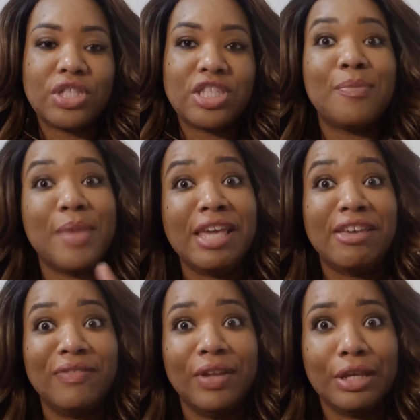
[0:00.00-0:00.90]
to
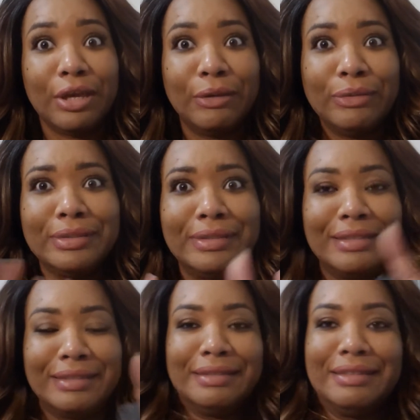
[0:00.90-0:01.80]
making videos,
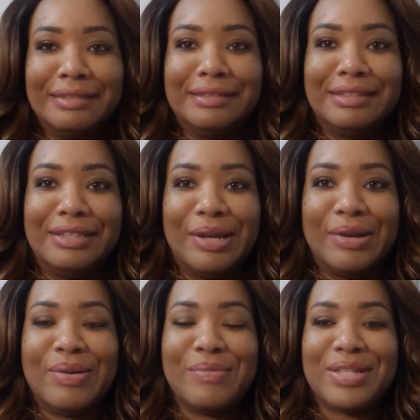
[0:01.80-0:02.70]
because you
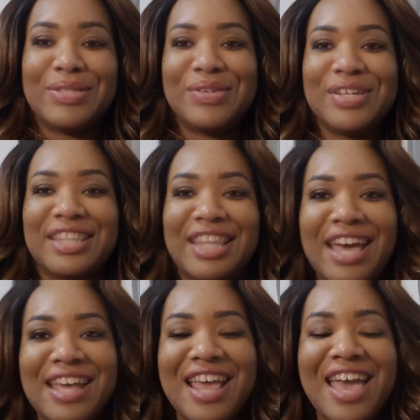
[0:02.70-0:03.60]
know, I'm not so good at
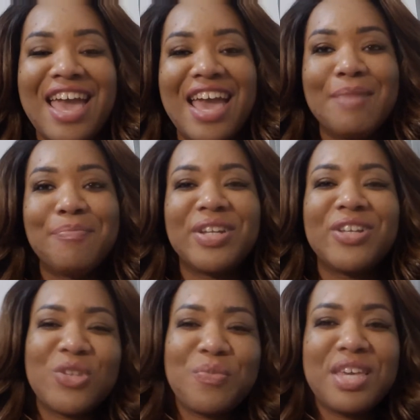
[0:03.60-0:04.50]
that, but
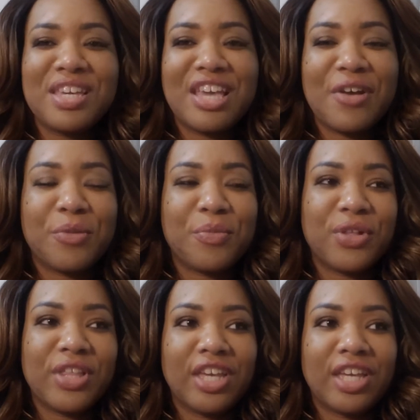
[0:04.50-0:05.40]
also being
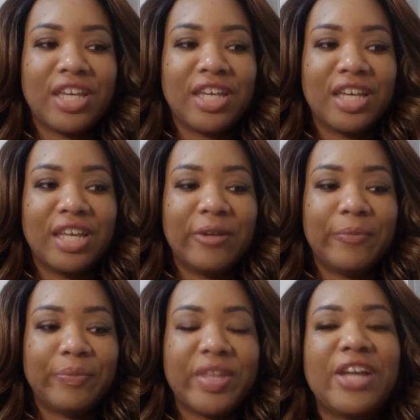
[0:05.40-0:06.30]
accountable, like
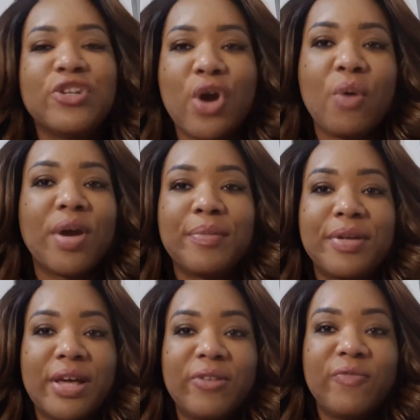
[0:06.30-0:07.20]
I know I want to
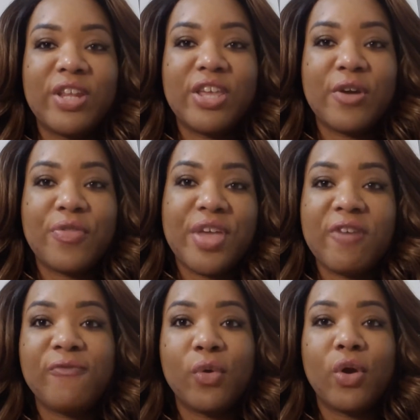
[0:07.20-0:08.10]
put out a video,
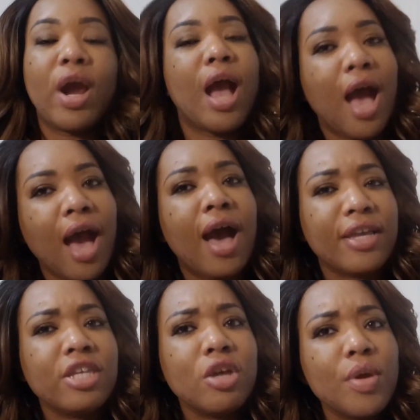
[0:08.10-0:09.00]
therefore,
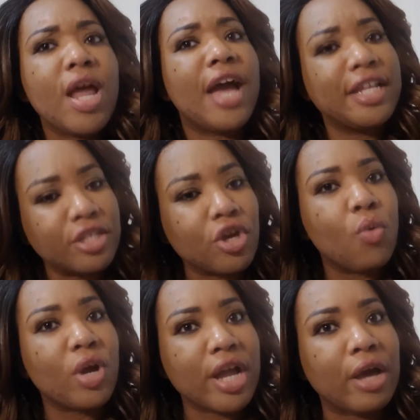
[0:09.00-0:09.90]
you know what, I need to go
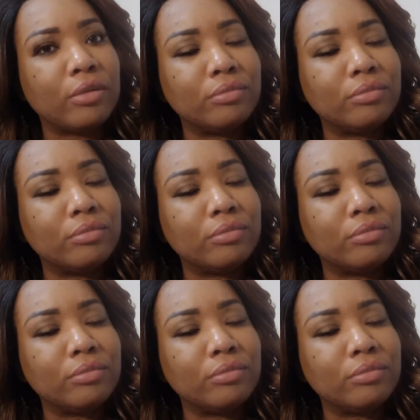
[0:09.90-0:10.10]
work out.